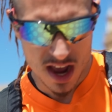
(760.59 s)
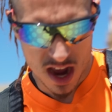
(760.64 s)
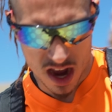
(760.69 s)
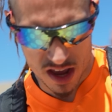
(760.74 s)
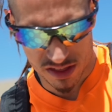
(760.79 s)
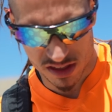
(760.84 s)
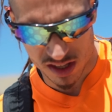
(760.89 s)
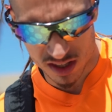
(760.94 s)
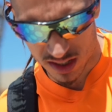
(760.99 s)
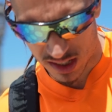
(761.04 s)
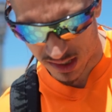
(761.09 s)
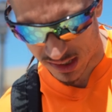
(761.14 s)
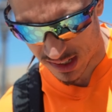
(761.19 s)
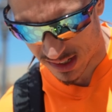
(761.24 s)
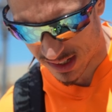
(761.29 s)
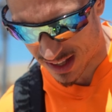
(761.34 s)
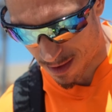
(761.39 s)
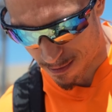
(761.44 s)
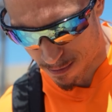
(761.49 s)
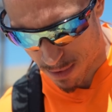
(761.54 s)
I think this
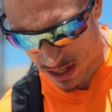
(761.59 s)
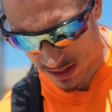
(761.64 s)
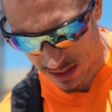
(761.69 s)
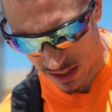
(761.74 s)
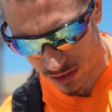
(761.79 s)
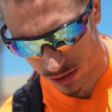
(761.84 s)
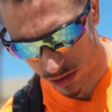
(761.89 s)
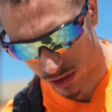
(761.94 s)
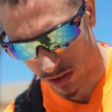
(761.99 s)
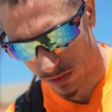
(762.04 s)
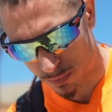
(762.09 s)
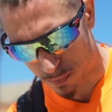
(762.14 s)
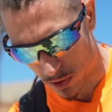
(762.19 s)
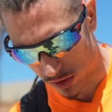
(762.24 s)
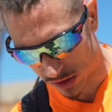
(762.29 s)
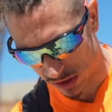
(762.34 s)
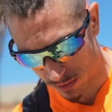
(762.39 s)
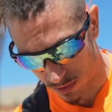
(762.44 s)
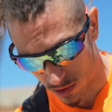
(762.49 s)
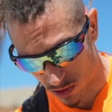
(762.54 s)
is the better choice
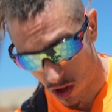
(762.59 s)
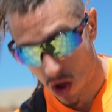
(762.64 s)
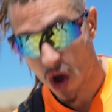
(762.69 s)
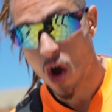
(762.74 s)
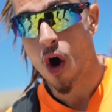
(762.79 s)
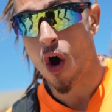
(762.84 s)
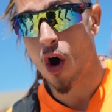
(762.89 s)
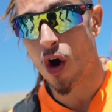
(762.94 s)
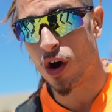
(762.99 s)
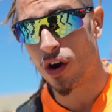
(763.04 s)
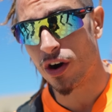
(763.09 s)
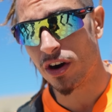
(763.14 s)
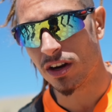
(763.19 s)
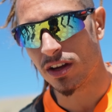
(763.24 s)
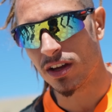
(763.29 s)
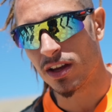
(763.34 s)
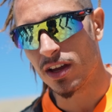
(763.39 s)
possible. Or